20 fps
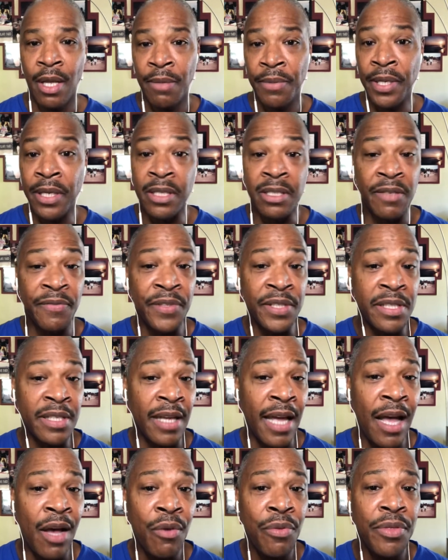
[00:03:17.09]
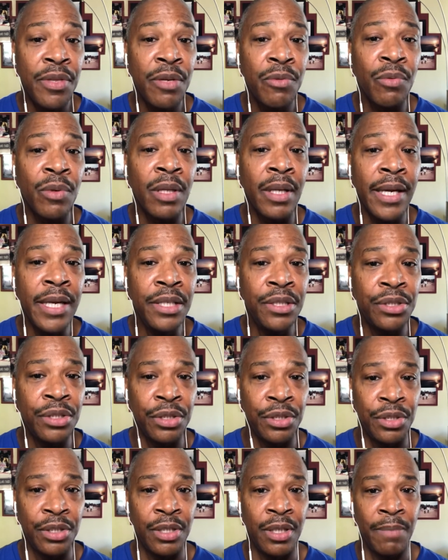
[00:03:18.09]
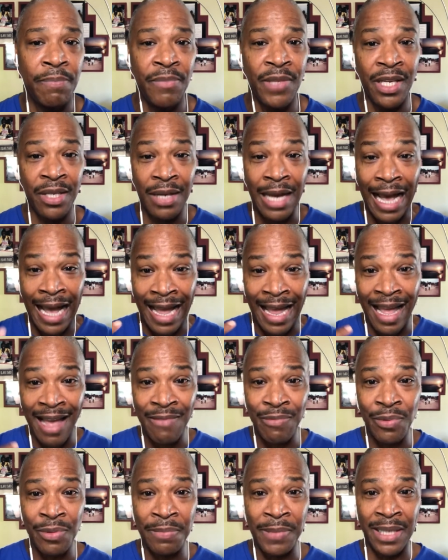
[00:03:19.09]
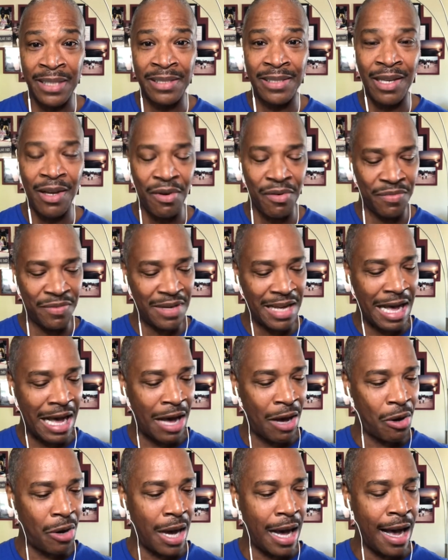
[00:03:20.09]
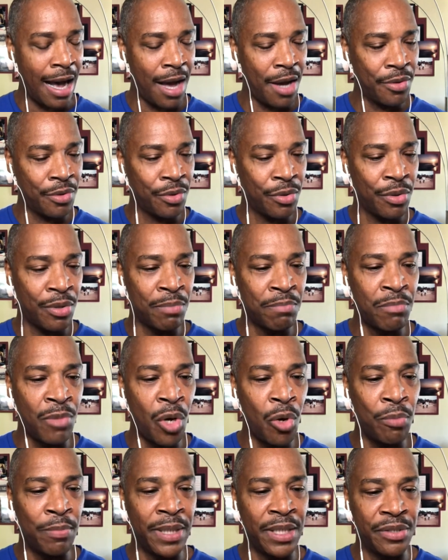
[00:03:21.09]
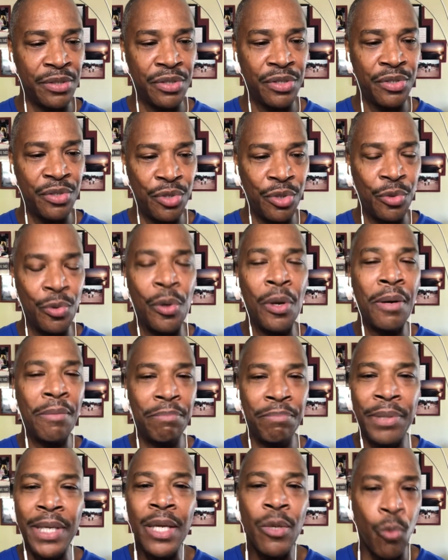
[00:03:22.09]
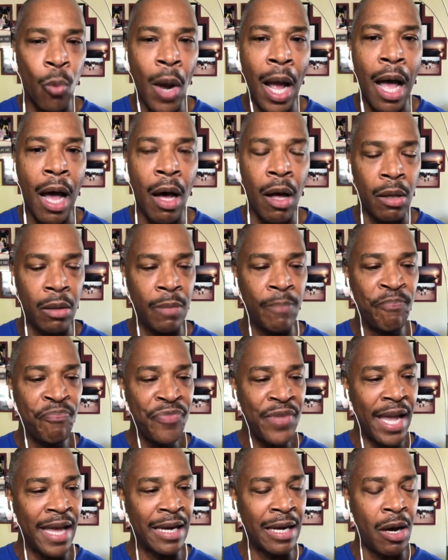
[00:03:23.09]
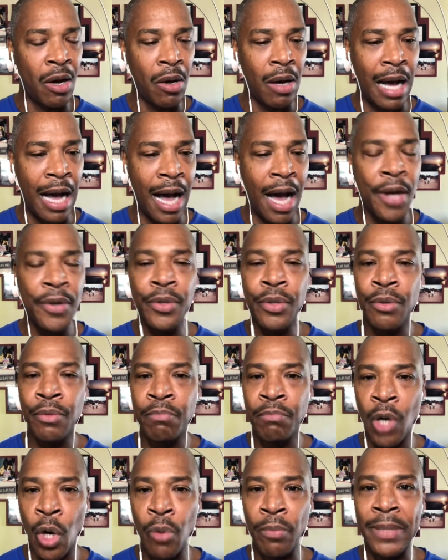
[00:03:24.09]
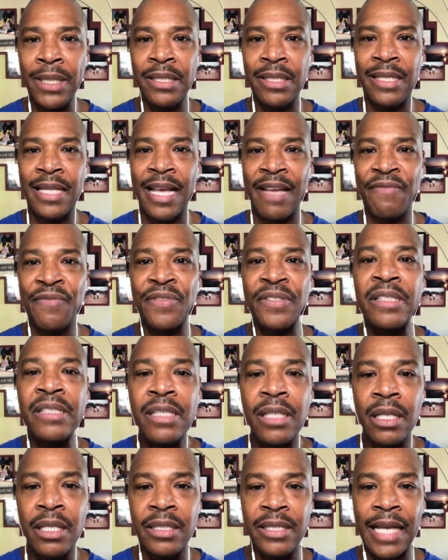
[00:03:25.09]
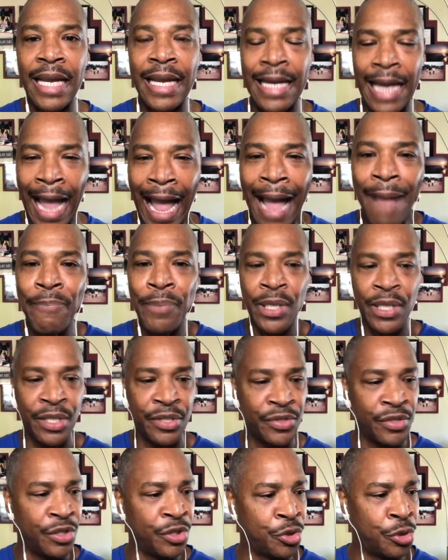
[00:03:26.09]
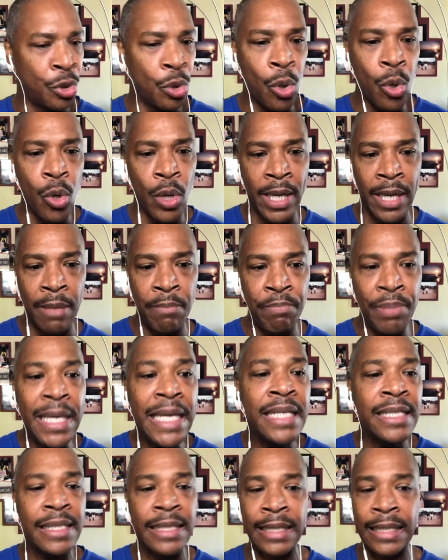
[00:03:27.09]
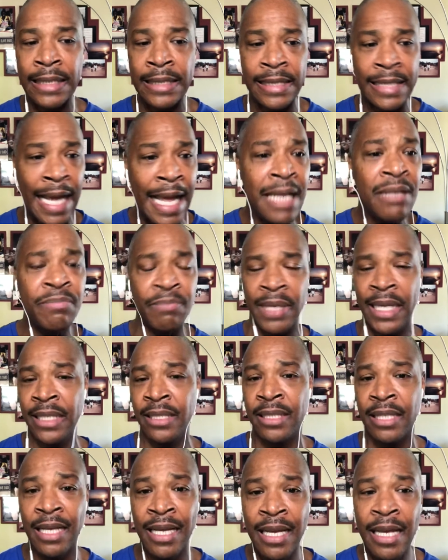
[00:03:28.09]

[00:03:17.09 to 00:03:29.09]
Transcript: Because if it's a healthy relationship that I have with myself, I'll honor the moments to be well. And I'll honor moments that facilitate happiness and joy and peace and contentment.